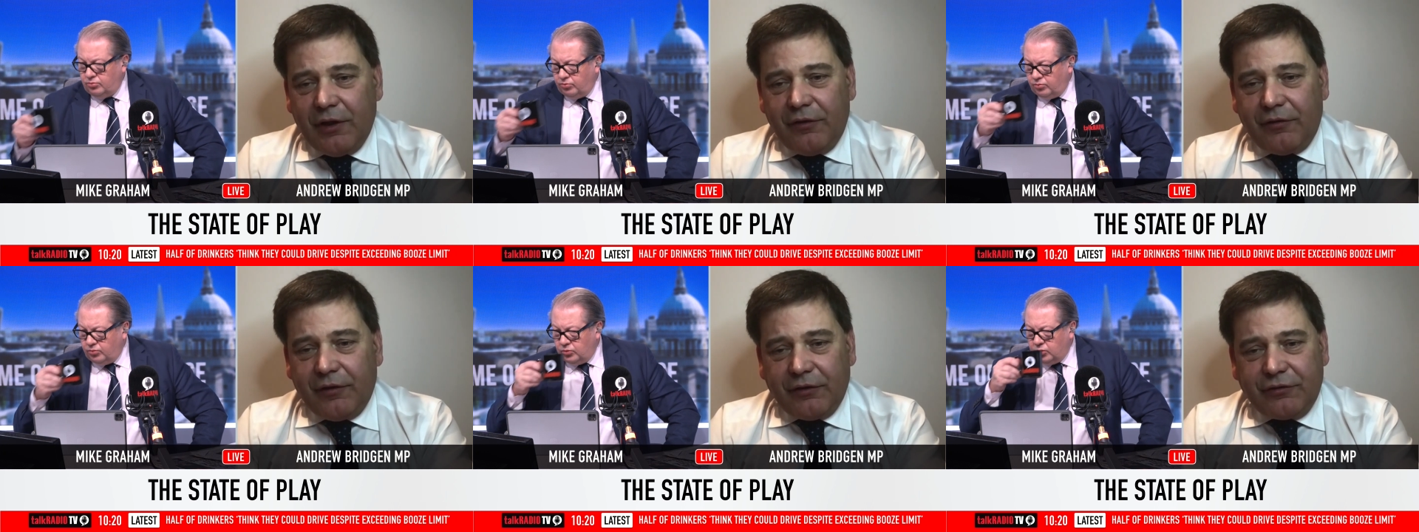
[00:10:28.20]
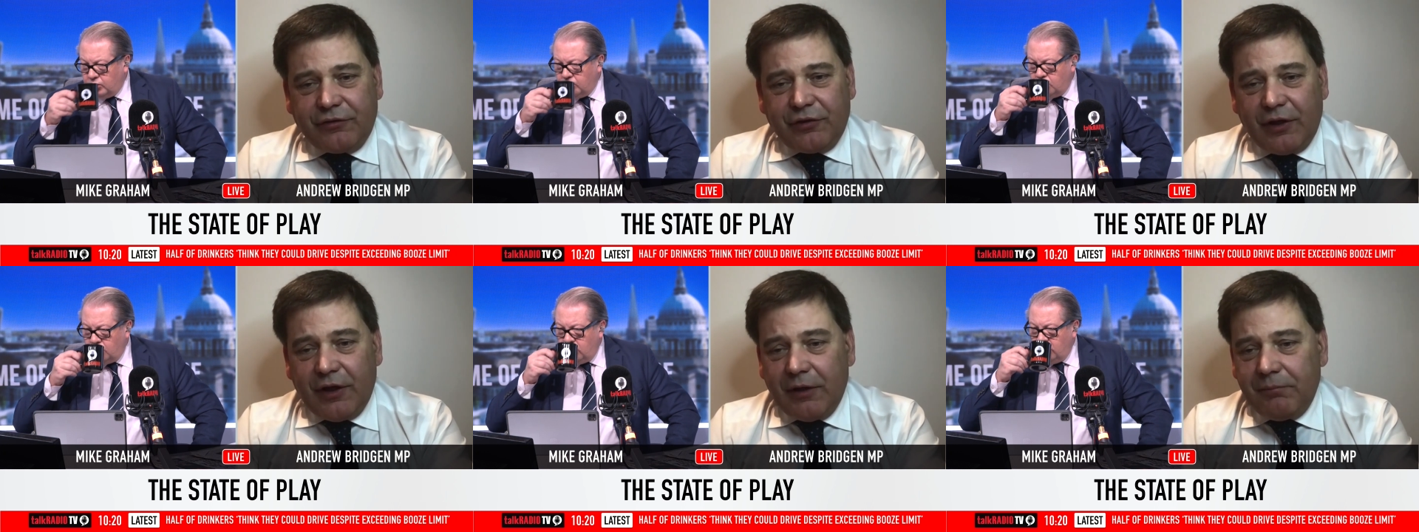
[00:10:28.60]
Speaker 1: that
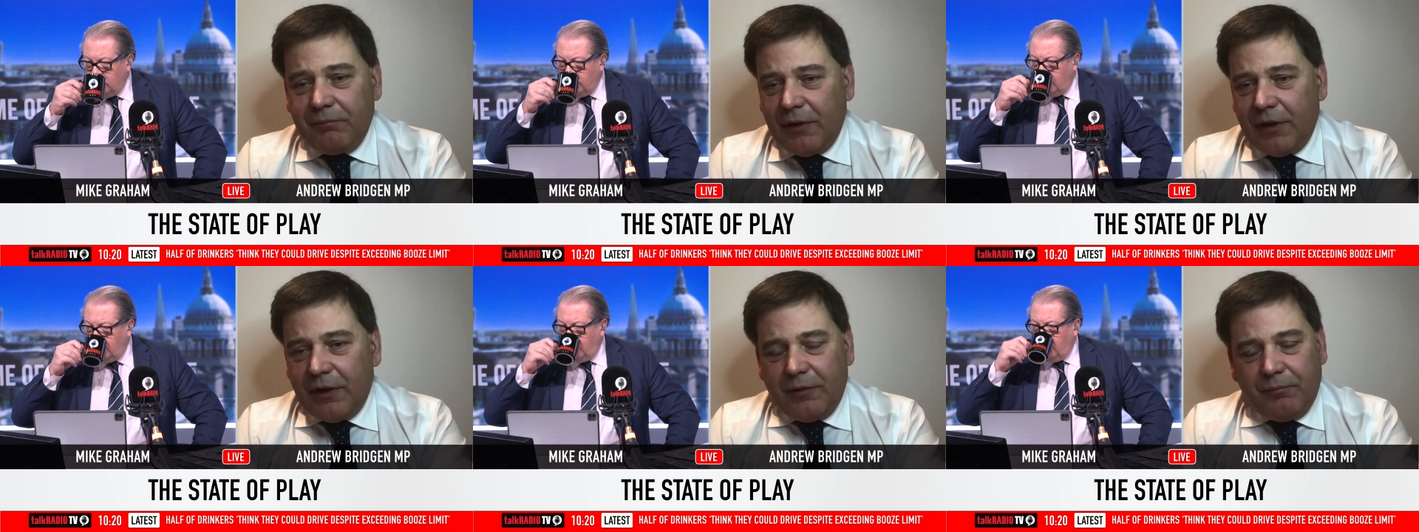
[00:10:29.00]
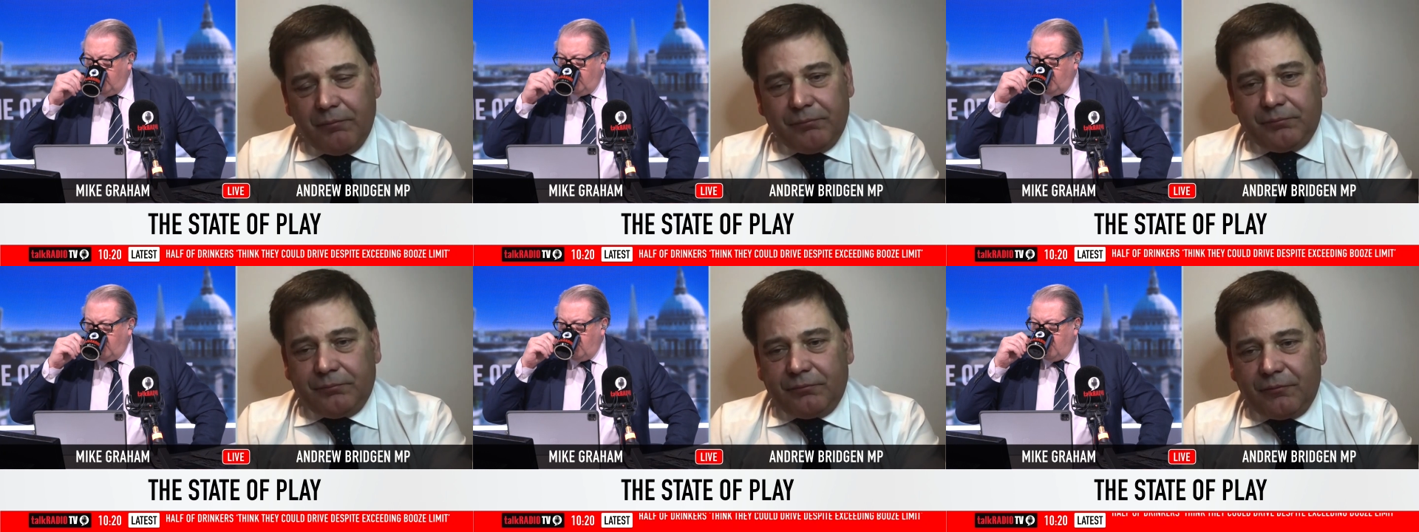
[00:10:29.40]
um,
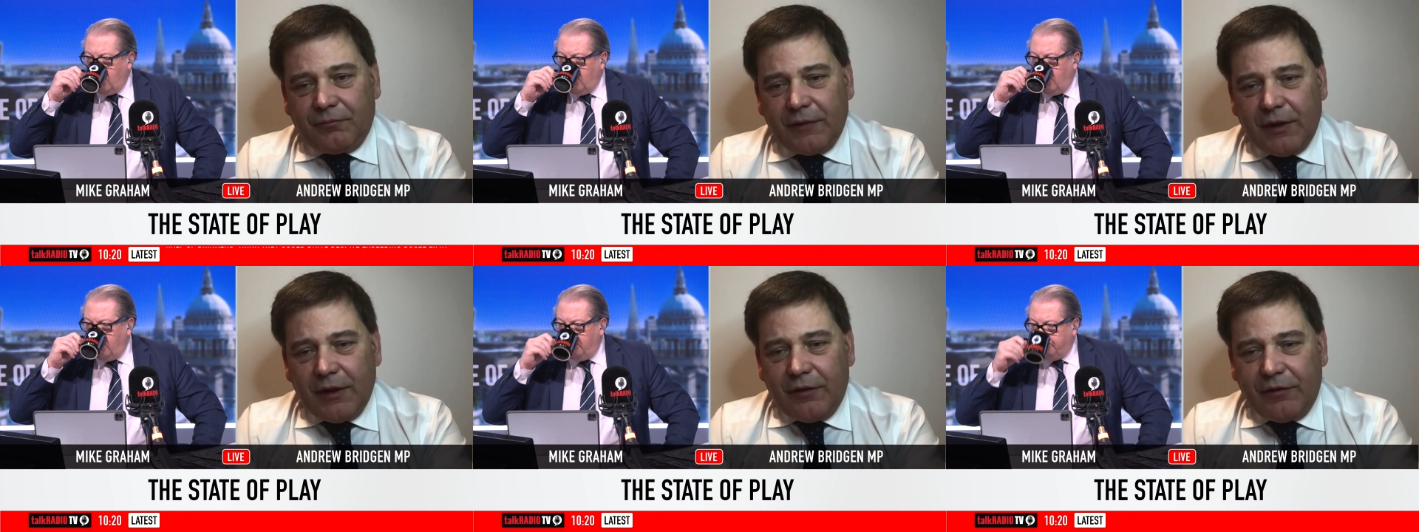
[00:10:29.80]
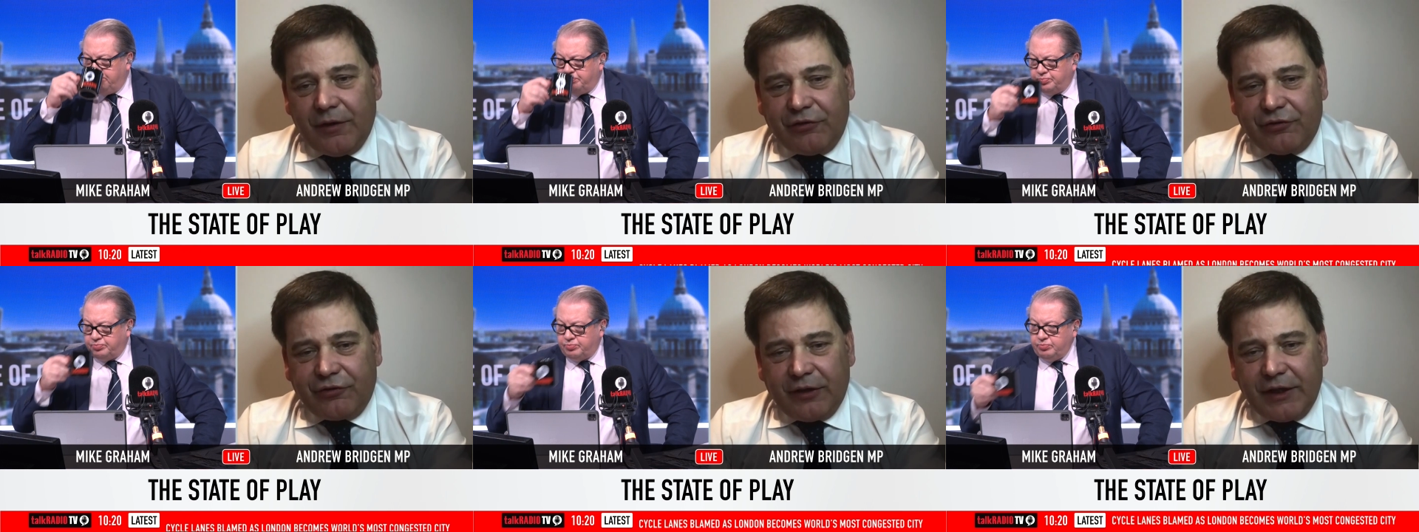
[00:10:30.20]

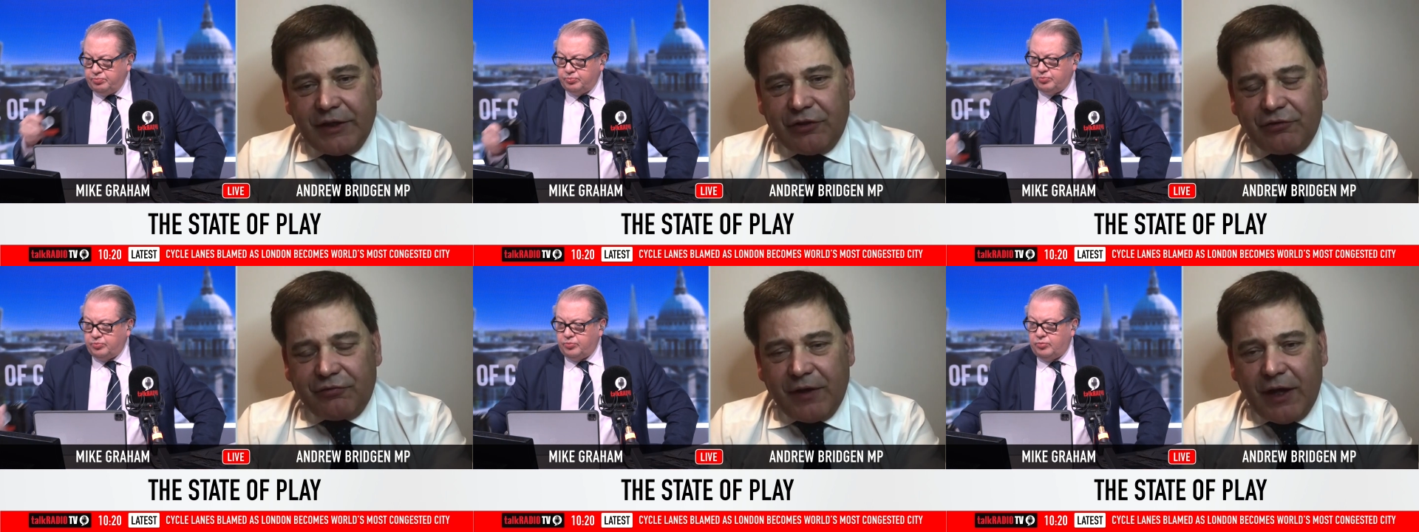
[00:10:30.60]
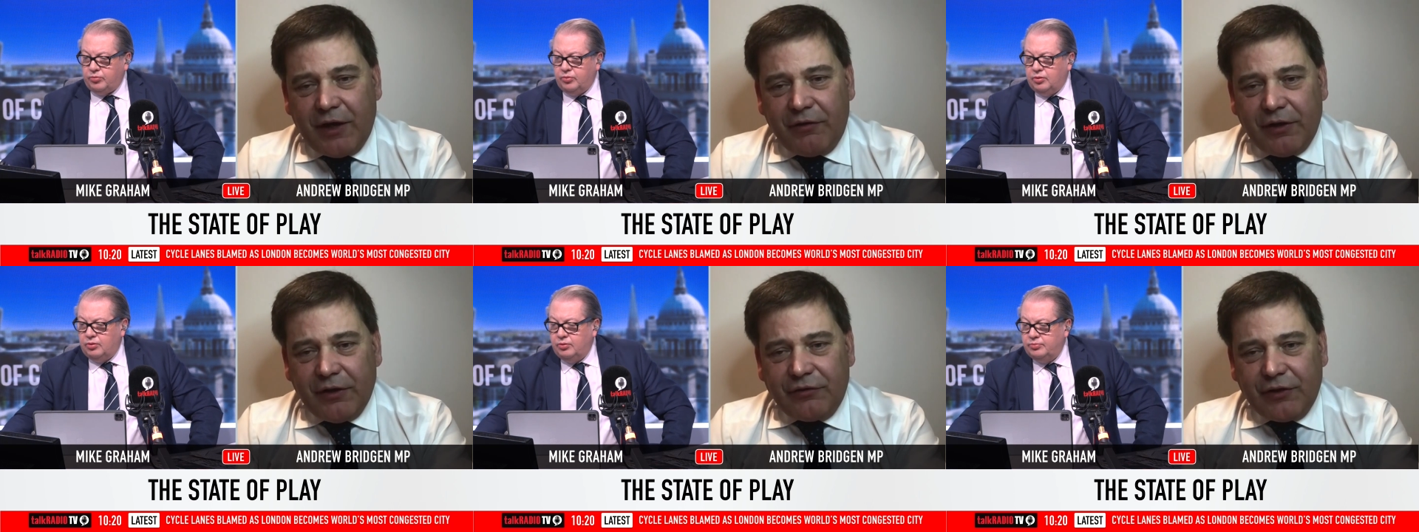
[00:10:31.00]
this latest
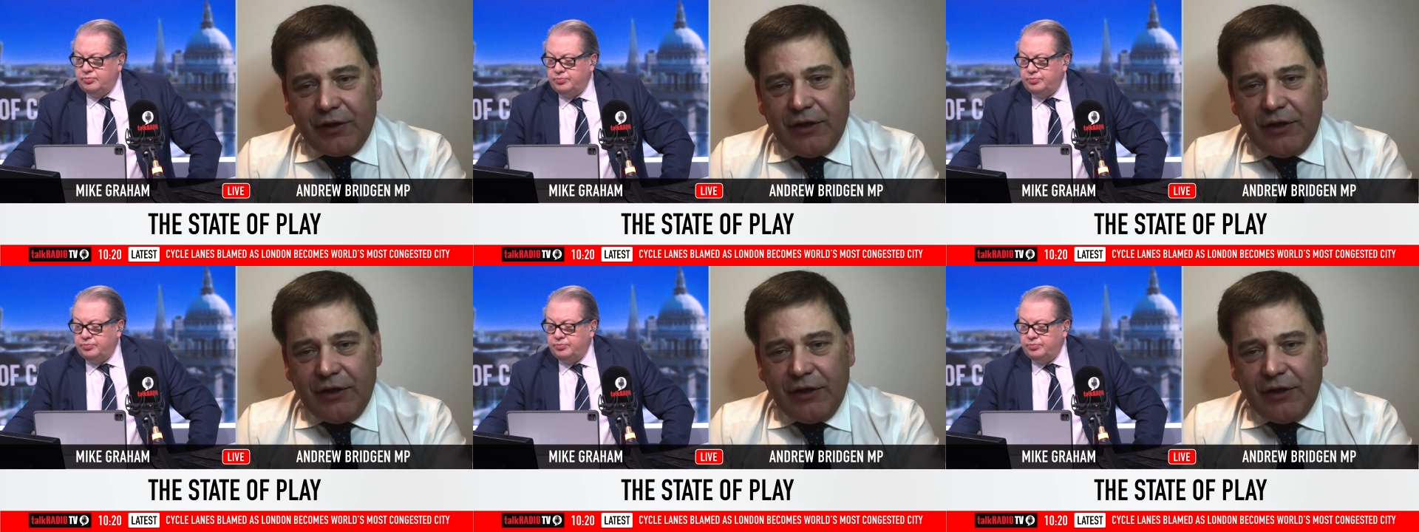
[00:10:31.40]
variant